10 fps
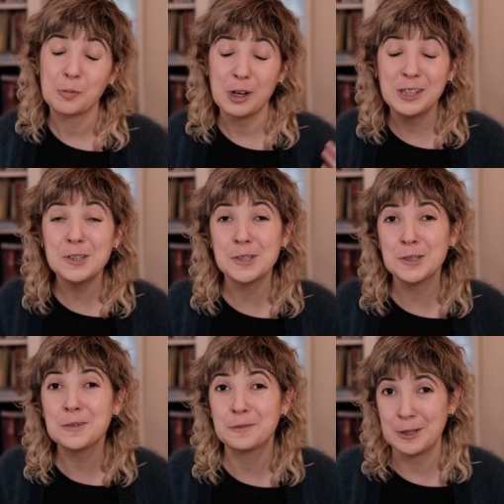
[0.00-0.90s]
When you
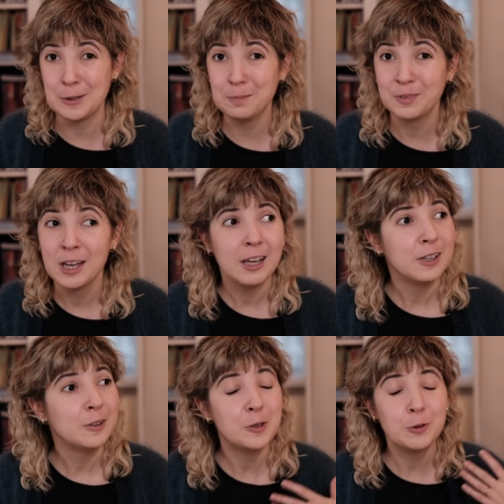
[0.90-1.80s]
shoot film,
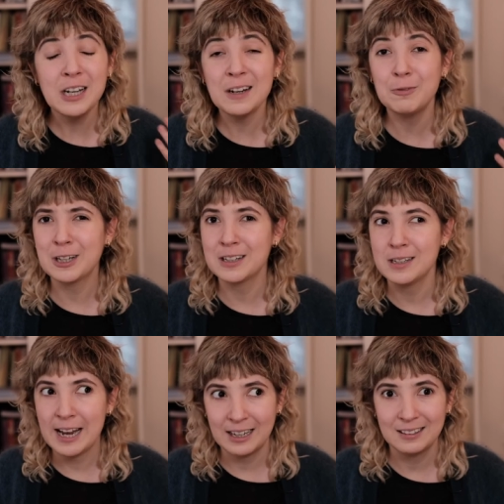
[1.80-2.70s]
you truly
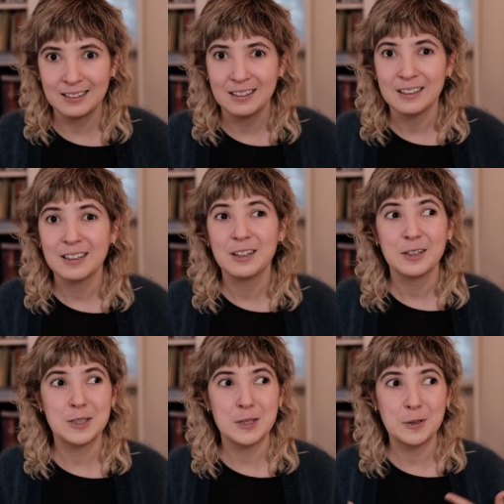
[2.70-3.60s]
reconnect
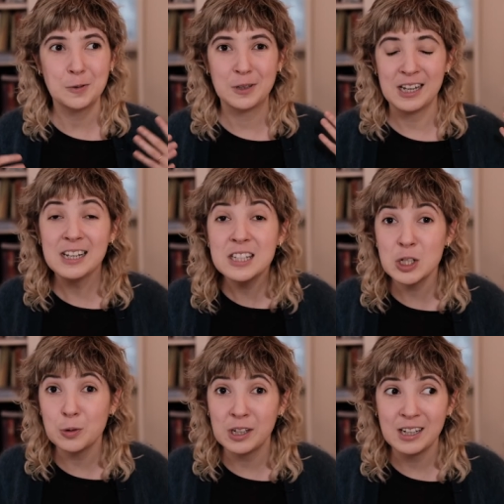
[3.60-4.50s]
to the
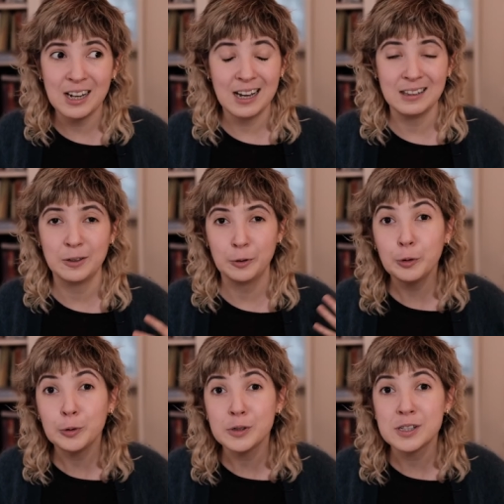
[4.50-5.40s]
history and the
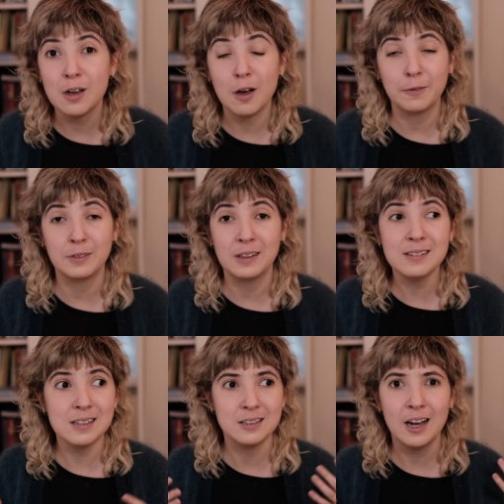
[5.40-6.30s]
roots of this
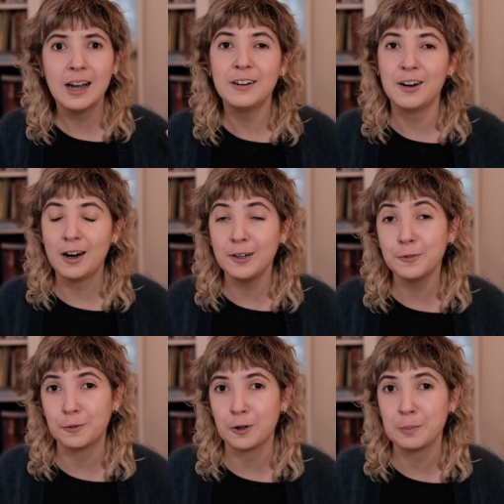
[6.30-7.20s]
entire art
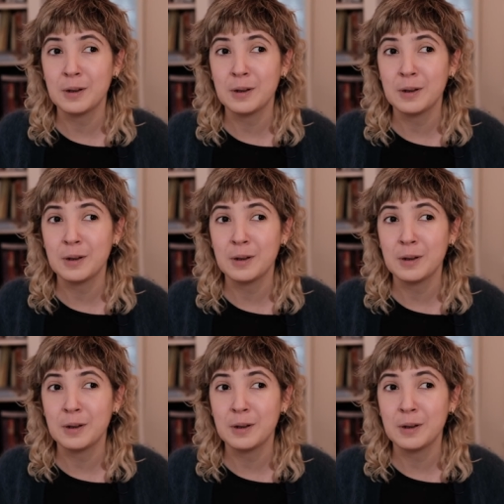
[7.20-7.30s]
form